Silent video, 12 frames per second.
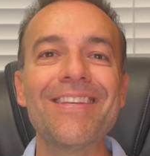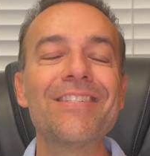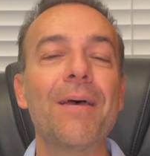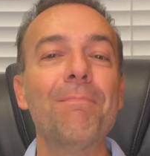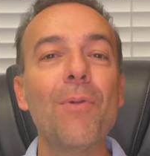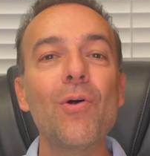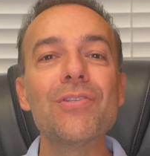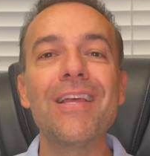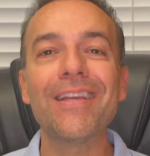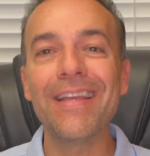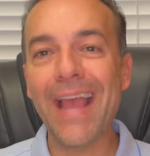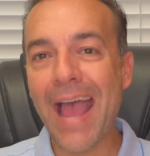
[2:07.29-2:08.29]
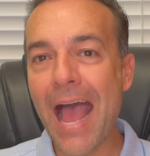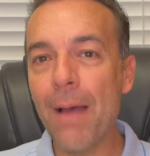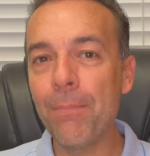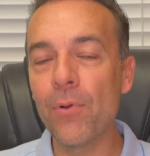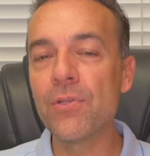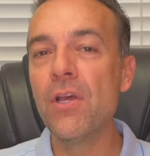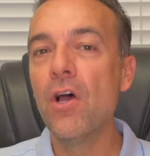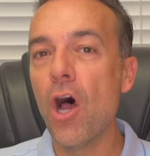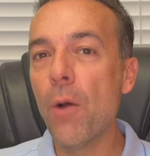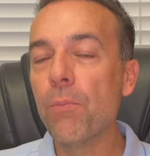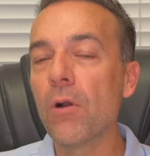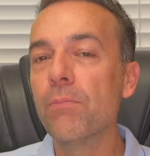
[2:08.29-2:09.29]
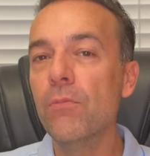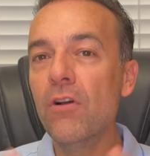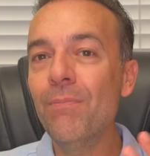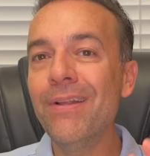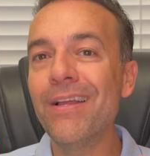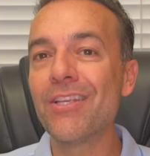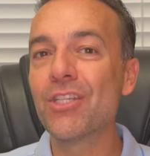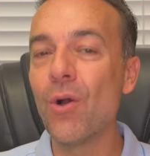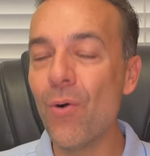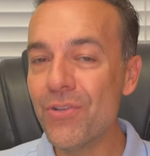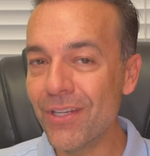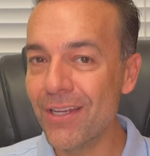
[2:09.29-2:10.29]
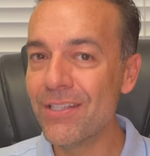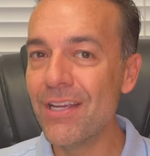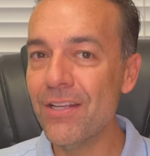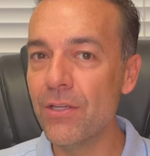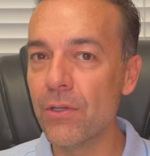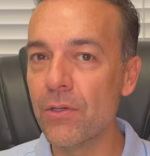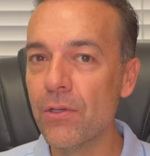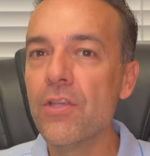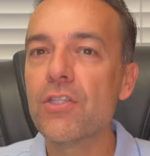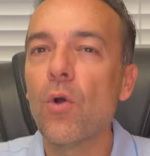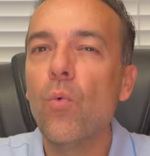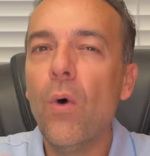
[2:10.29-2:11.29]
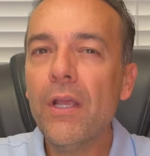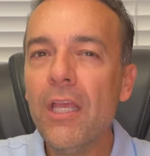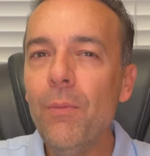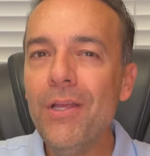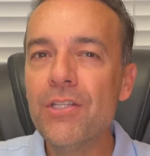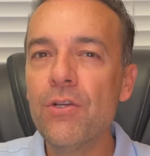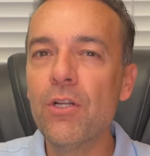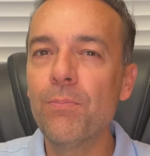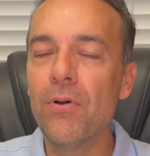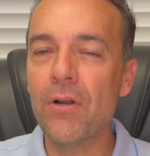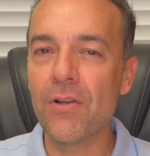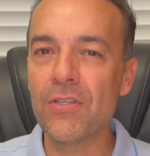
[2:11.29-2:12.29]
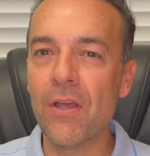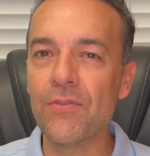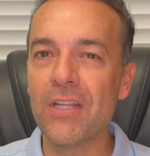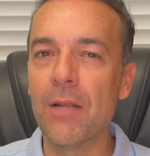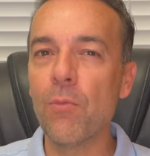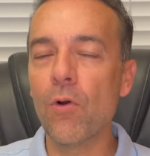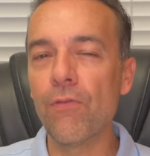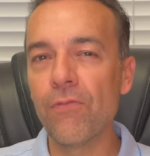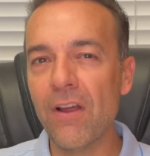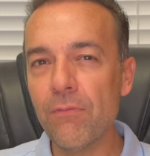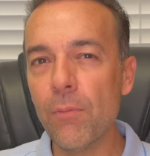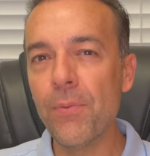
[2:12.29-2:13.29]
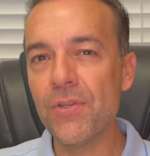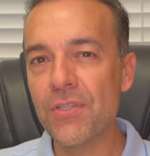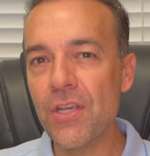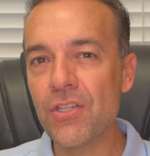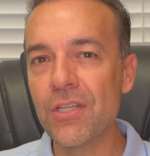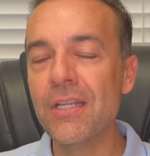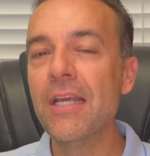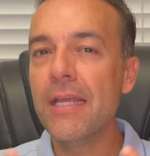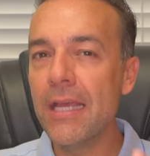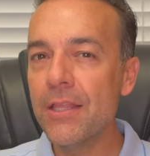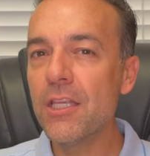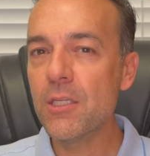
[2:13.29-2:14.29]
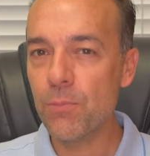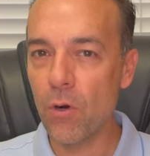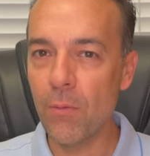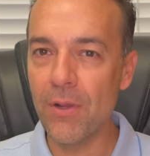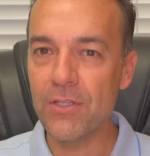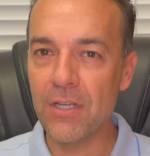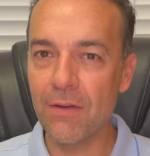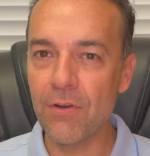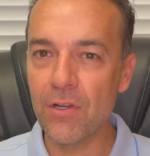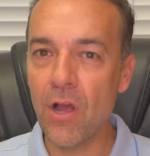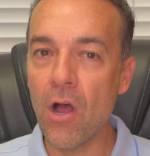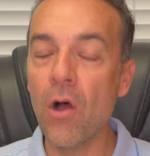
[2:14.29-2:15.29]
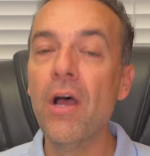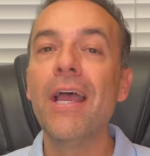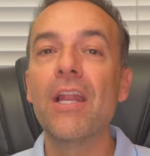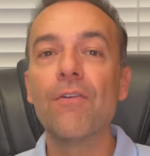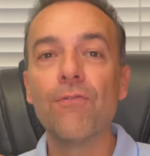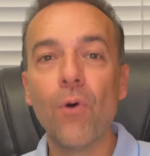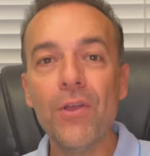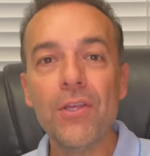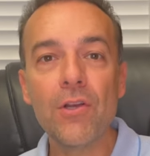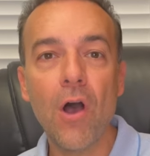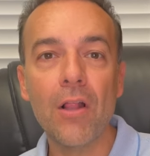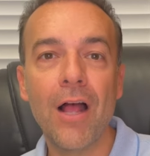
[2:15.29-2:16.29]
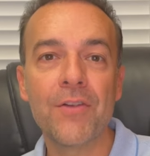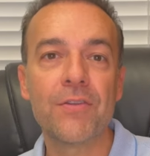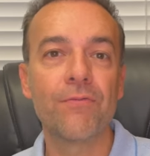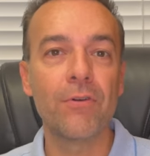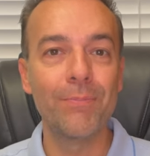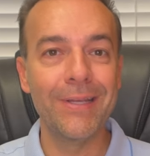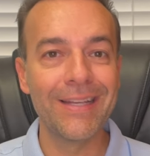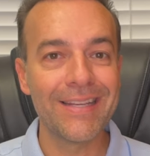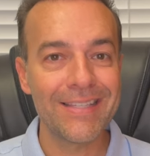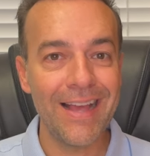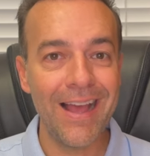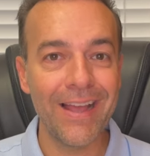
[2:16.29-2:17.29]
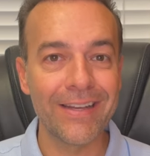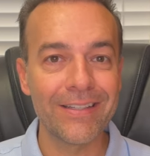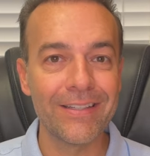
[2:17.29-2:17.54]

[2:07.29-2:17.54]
tells us that most likely Apple's upward movement is going to continue. So what can we do to put ourselves in a more favorable position in this poor man's covered call and avoid the call option from being assigned?